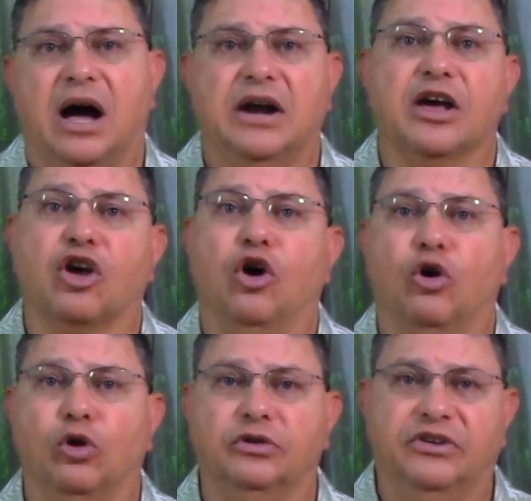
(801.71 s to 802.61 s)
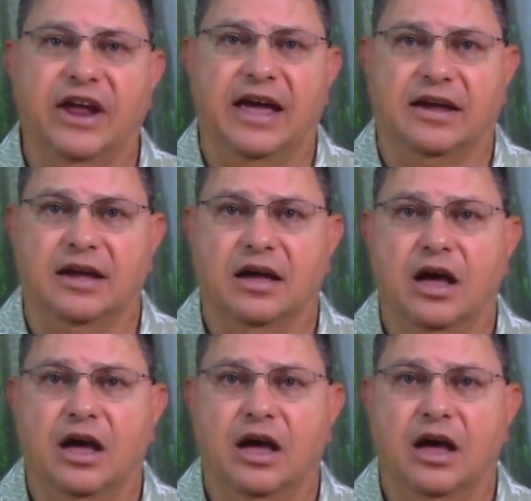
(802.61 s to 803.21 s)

on a cold day.